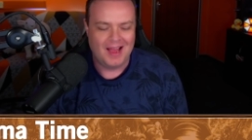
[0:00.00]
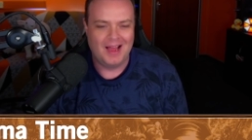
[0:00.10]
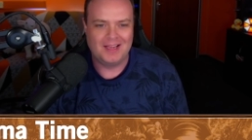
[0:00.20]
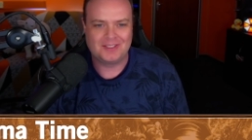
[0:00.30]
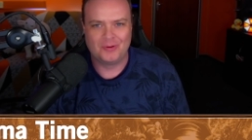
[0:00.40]

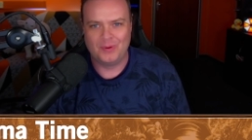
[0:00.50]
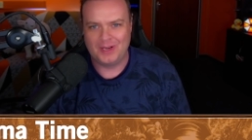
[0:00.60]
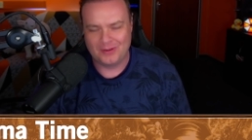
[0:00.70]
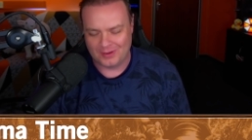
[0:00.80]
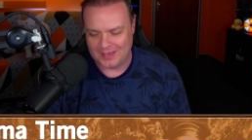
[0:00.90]
so
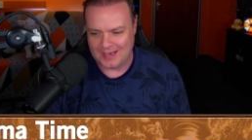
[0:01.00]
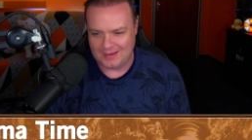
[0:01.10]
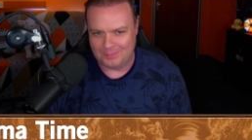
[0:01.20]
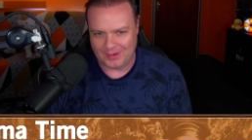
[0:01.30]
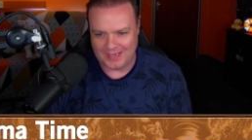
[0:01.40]
we're
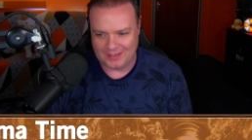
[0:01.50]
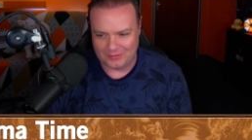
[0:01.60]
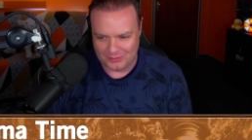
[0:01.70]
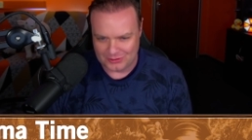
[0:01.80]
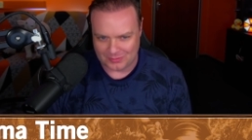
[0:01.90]
currently playing
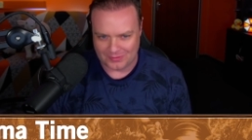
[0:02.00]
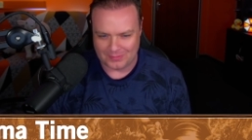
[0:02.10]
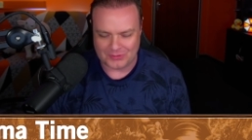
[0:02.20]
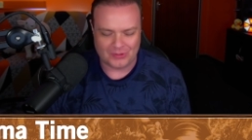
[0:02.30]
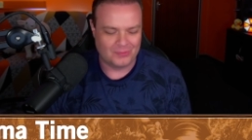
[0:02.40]
through some of
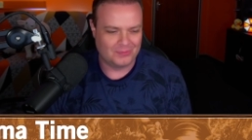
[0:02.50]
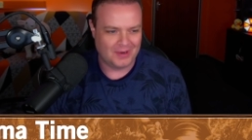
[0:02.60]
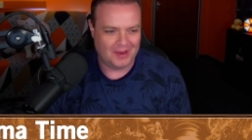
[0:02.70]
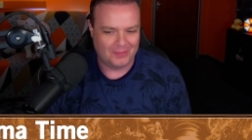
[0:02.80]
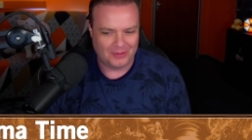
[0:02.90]
them. So
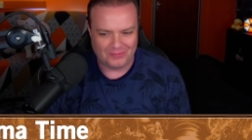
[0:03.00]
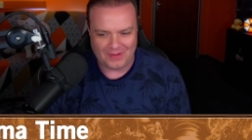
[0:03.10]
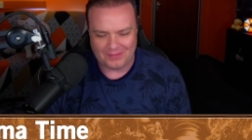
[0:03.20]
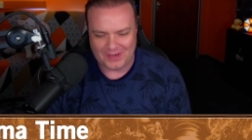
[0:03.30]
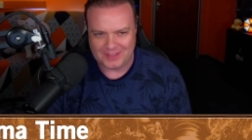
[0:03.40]
we're doing
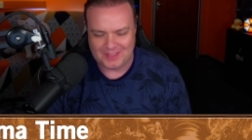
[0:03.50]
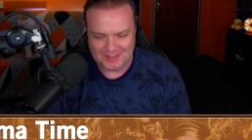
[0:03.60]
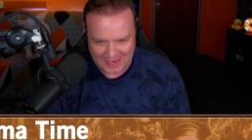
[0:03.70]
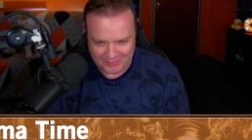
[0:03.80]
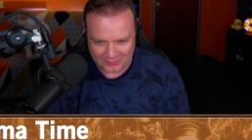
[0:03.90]
Final Fantasy
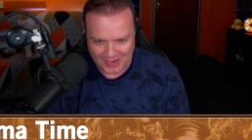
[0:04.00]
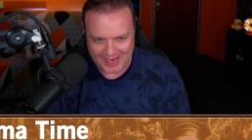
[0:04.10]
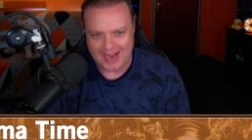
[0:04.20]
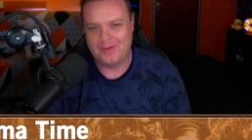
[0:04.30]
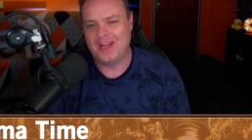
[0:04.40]
VII
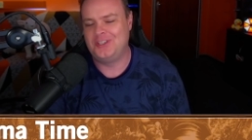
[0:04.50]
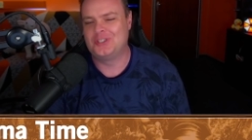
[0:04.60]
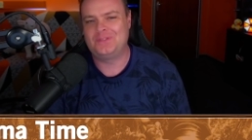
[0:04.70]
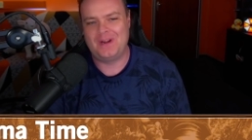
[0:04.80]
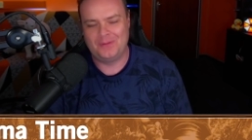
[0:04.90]
right now, and I
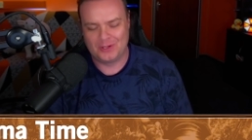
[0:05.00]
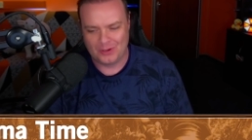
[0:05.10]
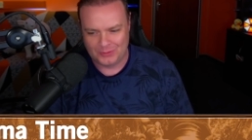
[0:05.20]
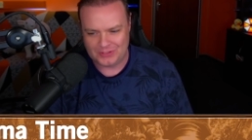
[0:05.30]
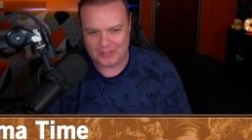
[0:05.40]
just found the
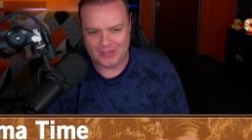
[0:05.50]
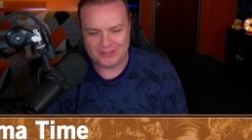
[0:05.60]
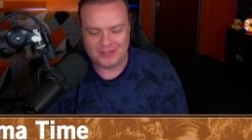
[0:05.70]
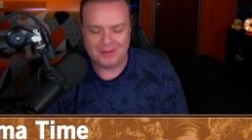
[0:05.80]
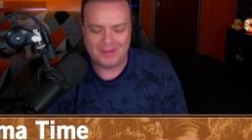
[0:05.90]
gold
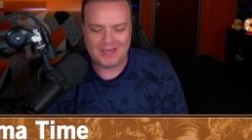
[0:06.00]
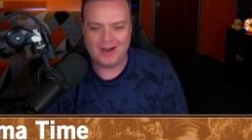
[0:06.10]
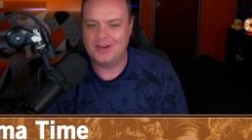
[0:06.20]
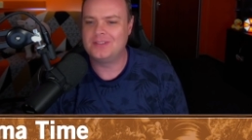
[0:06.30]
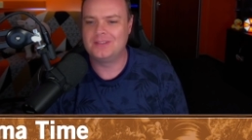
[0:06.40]
saucer, and my
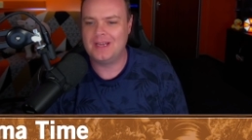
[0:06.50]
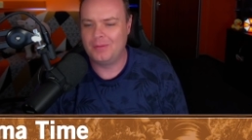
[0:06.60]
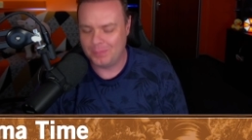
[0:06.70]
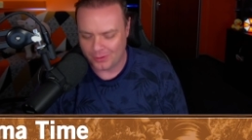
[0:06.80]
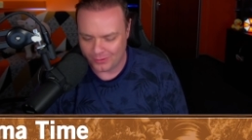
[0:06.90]
character is
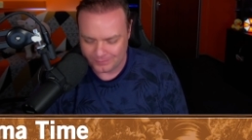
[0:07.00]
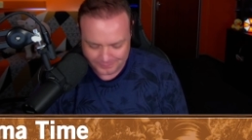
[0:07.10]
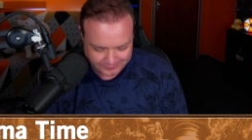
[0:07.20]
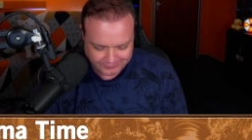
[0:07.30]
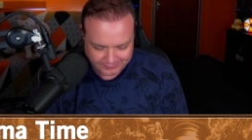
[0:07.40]
now poor.
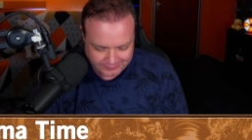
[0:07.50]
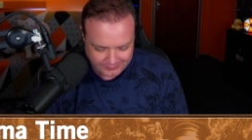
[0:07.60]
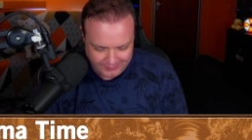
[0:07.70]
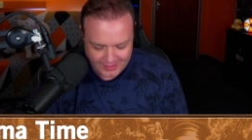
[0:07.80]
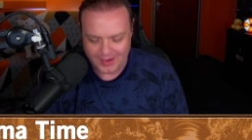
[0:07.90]

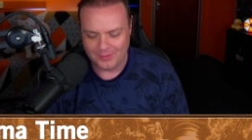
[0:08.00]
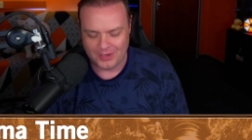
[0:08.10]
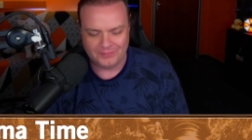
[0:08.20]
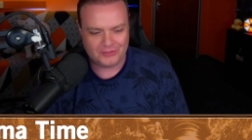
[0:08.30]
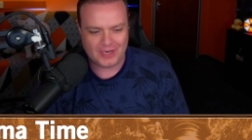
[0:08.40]
I'm
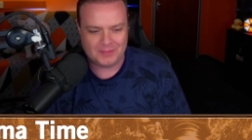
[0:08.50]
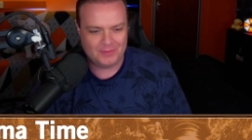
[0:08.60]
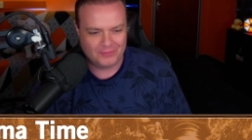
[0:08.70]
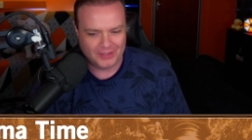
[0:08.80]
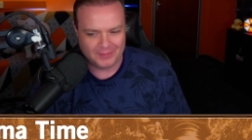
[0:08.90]
not even trying to
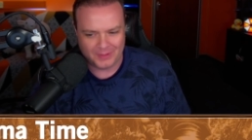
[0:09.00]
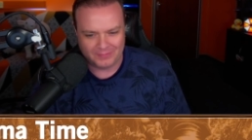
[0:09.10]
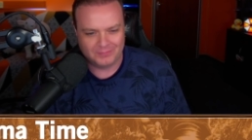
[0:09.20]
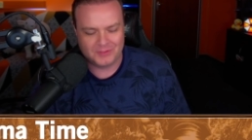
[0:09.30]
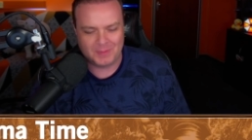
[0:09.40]
be funny.
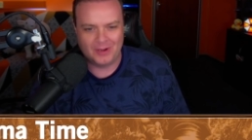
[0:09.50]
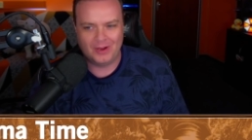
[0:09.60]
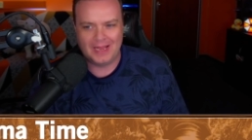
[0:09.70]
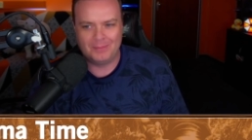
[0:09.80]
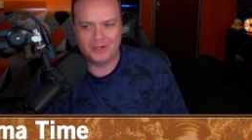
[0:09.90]
We spent
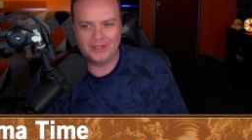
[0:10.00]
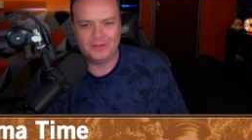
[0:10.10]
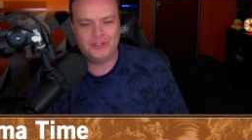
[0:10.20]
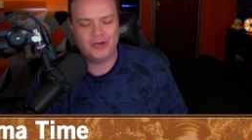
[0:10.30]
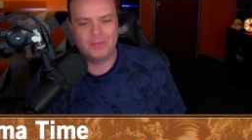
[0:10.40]
all our money
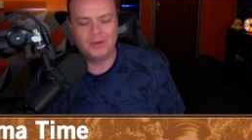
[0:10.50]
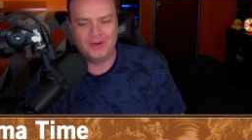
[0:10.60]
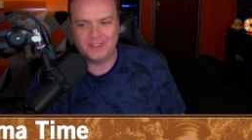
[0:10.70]
doing chocobo